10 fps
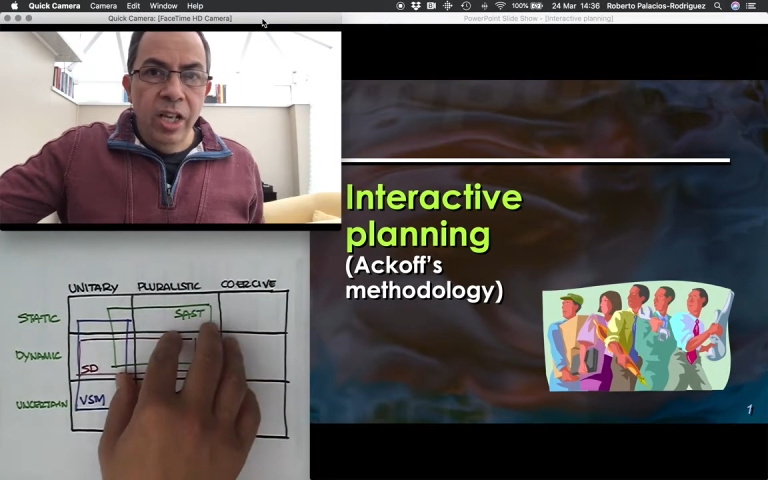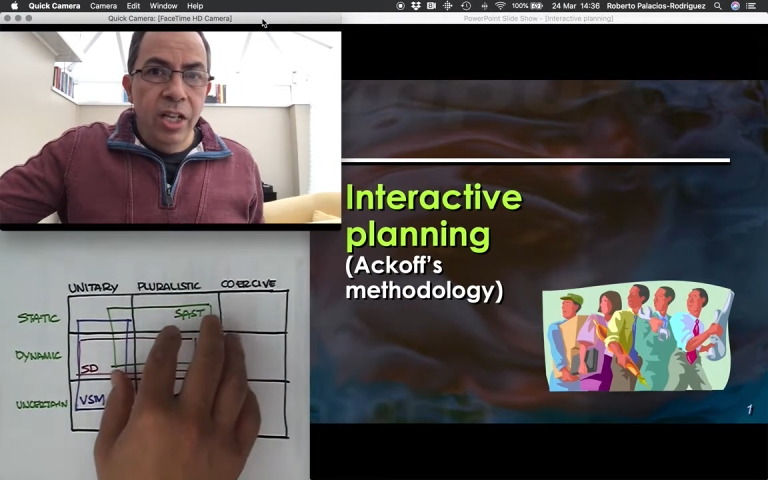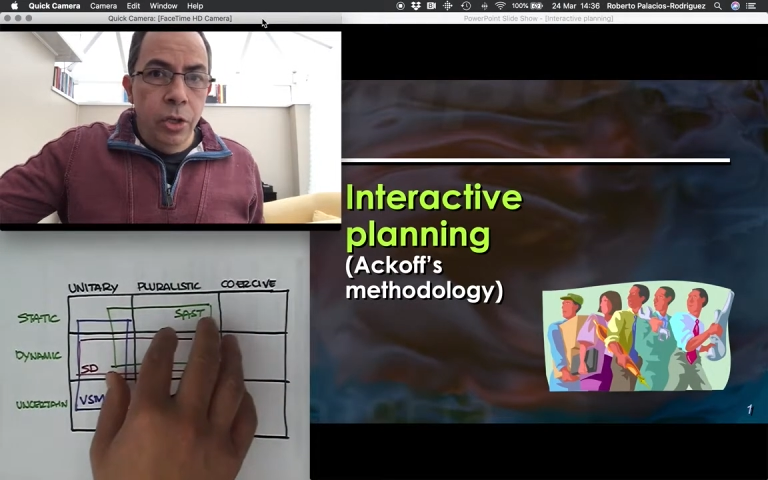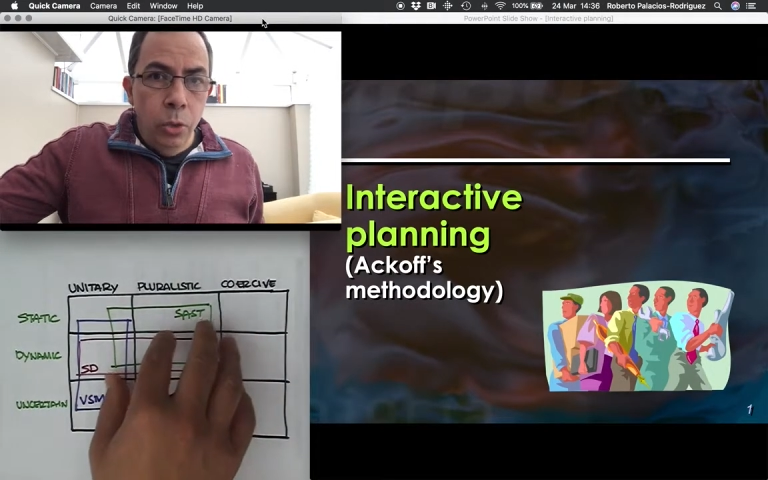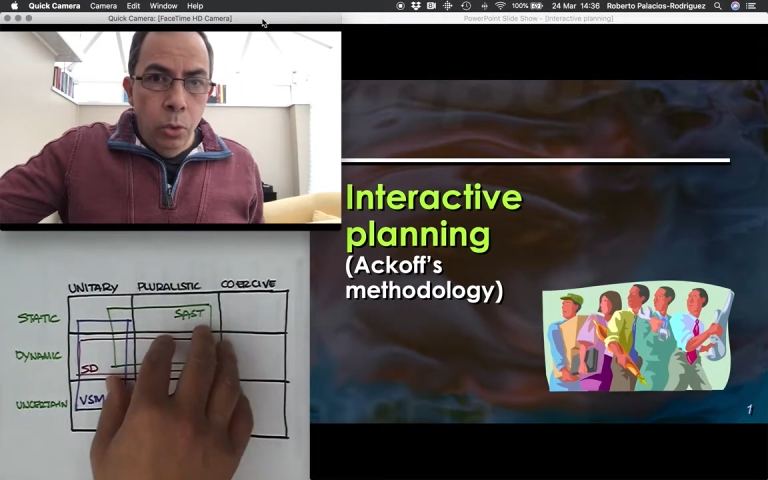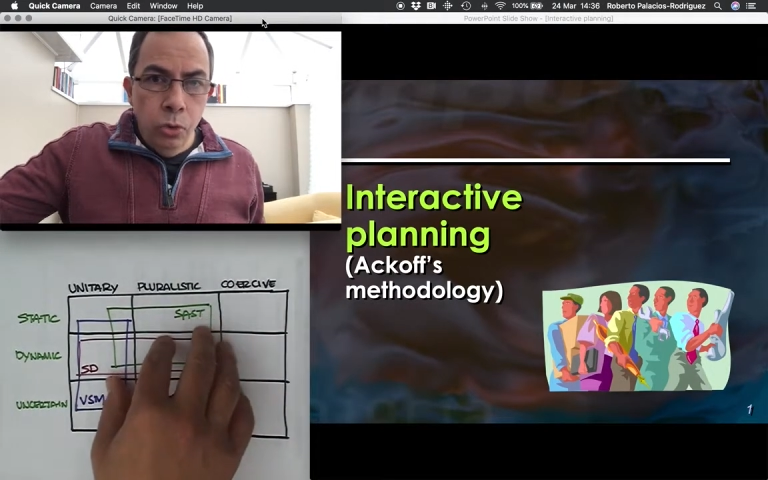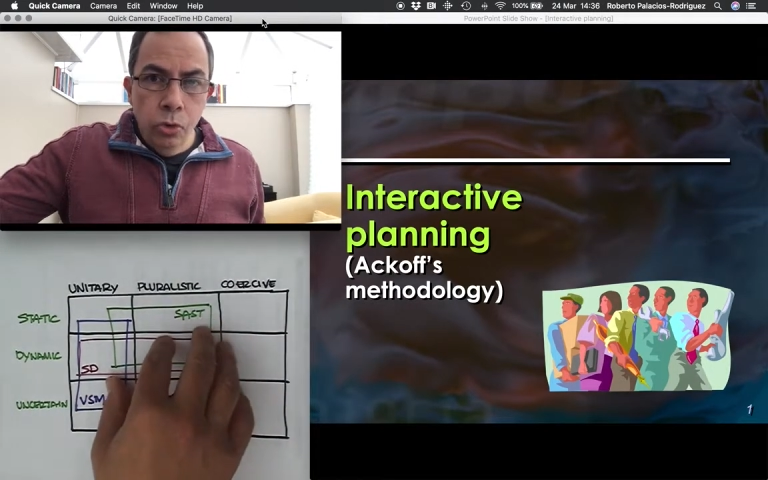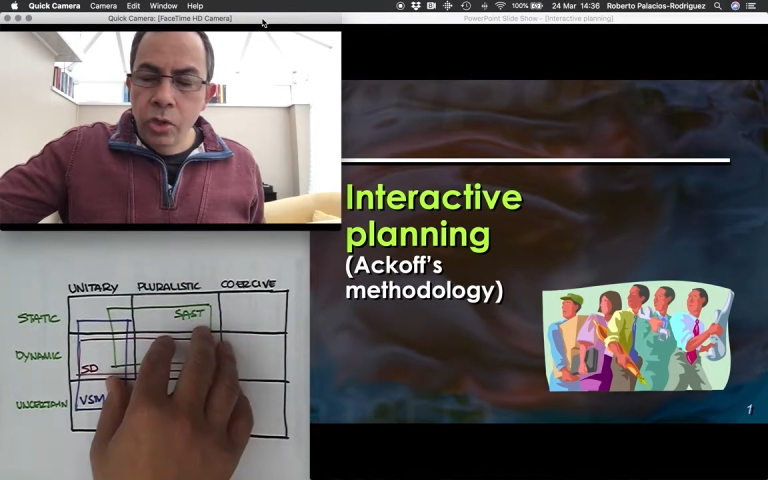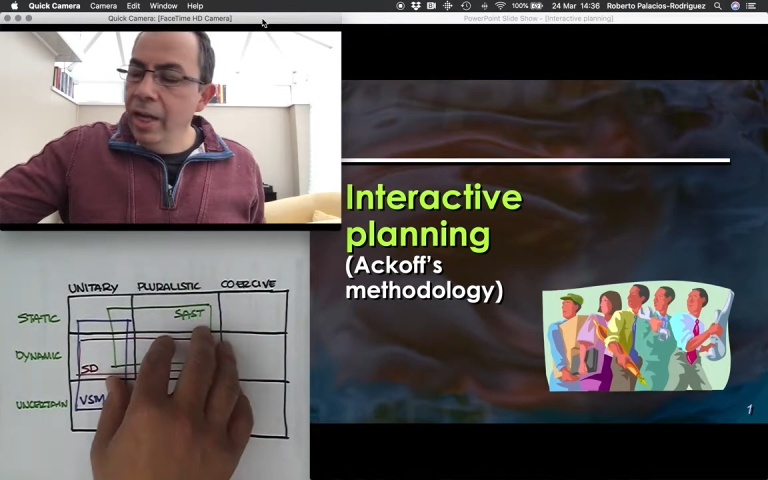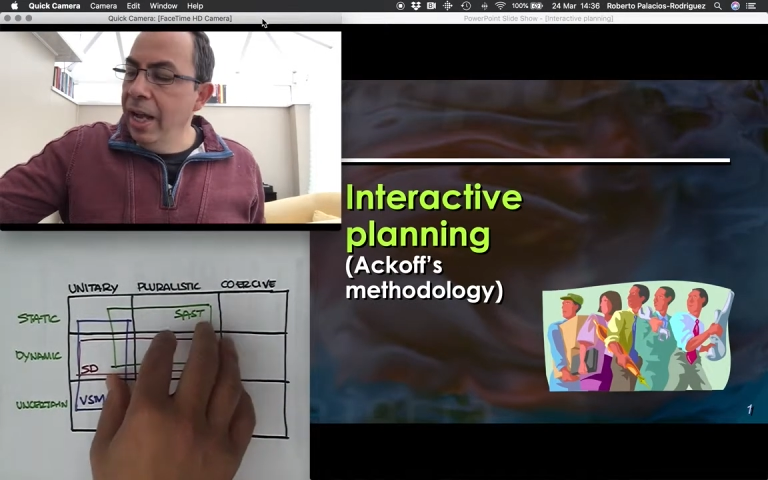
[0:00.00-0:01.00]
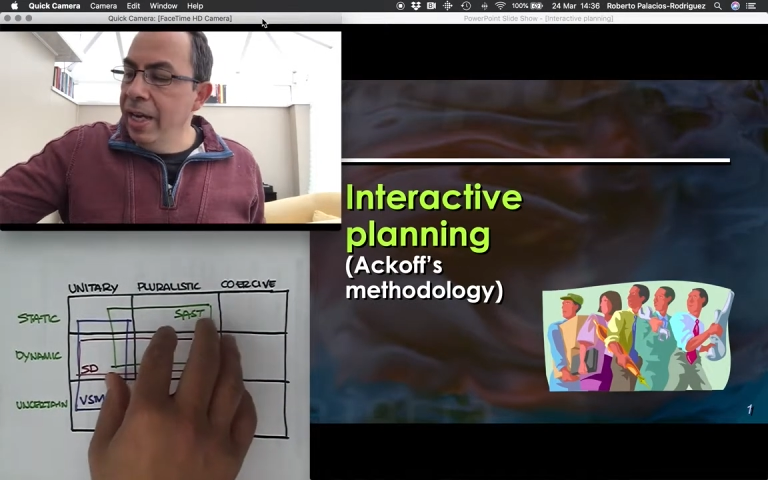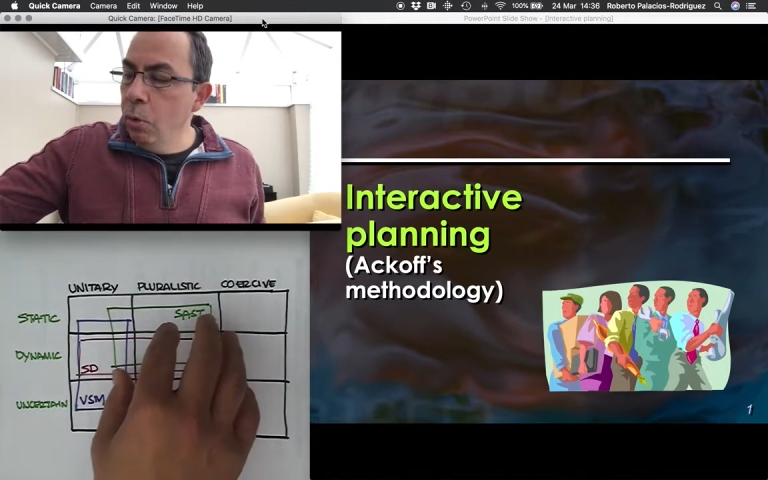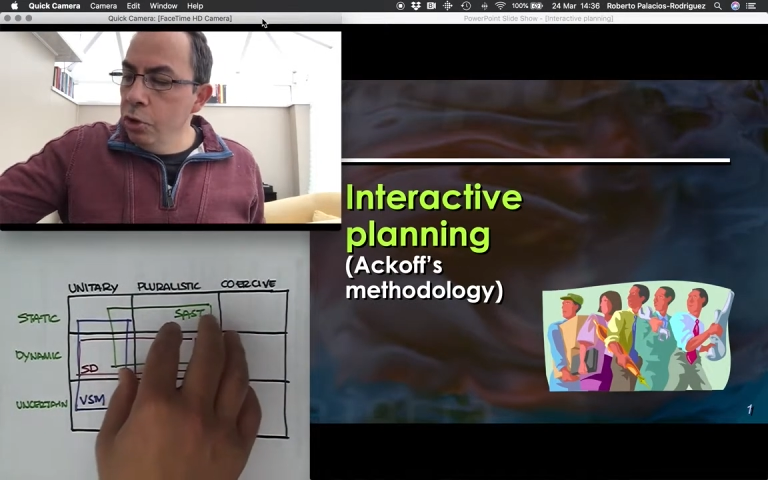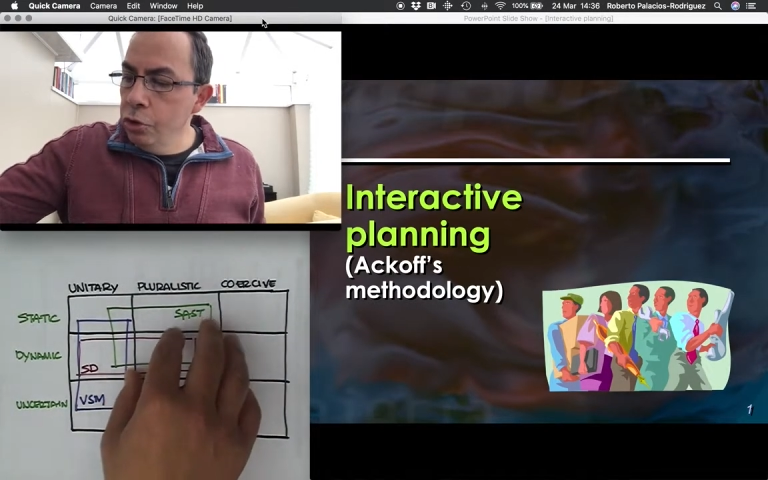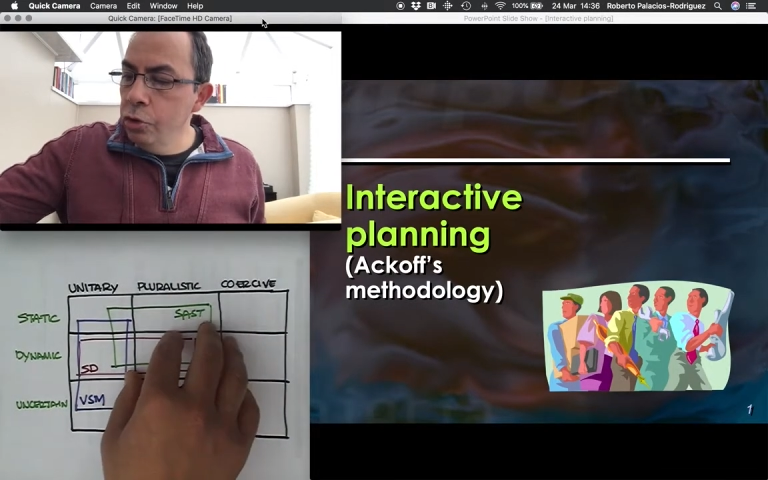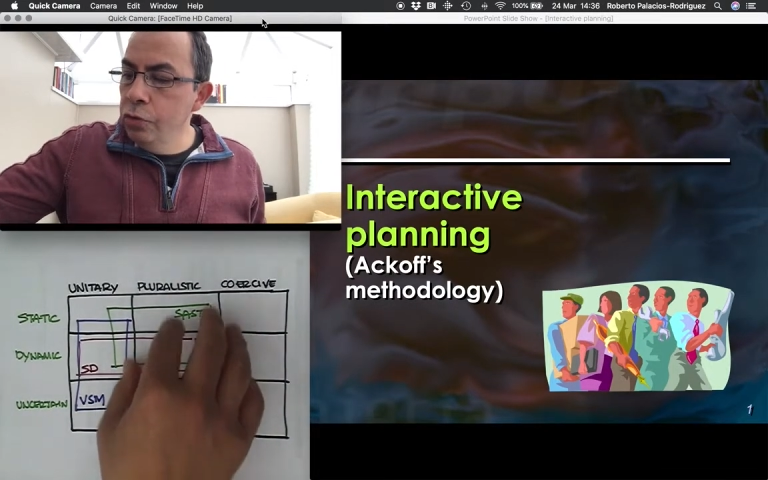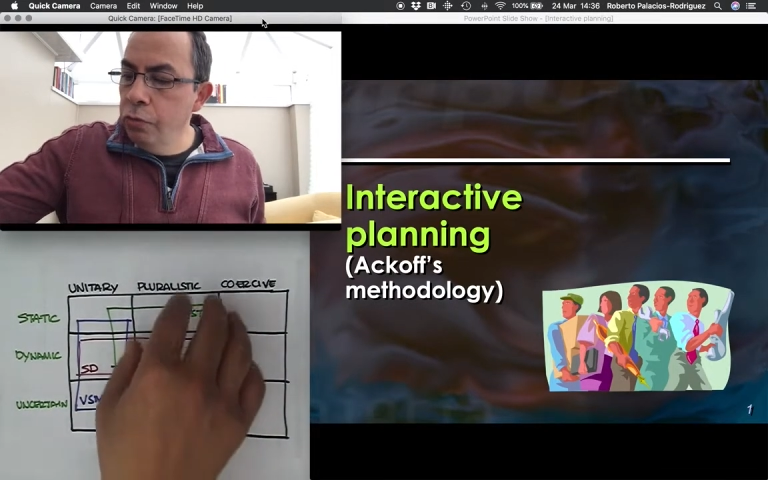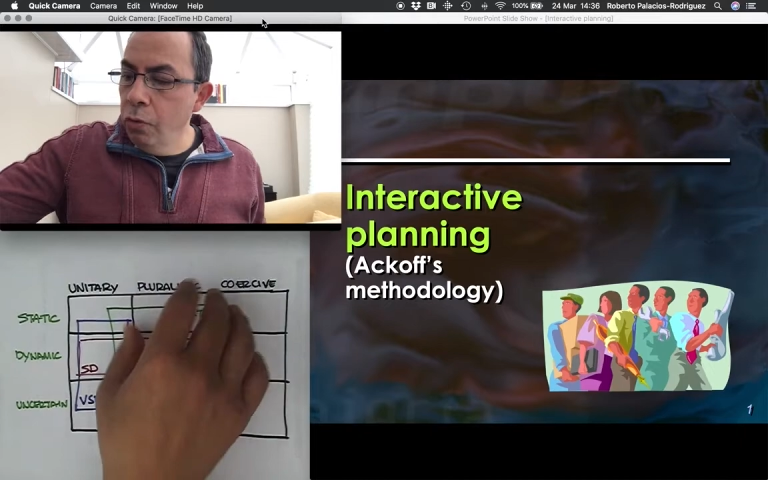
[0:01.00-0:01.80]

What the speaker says: used, and it was used